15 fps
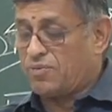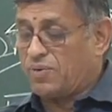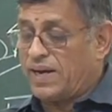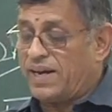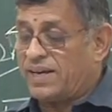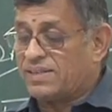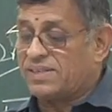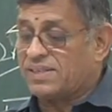
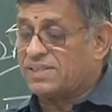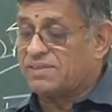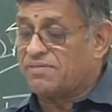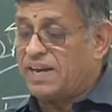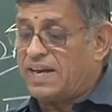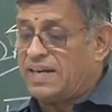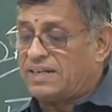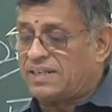186. It's a
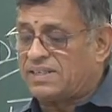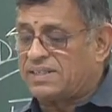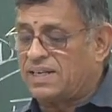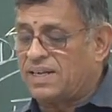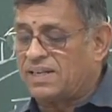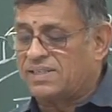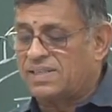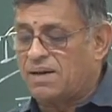very
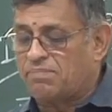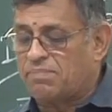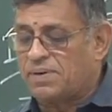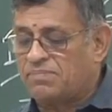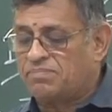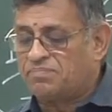interesting example.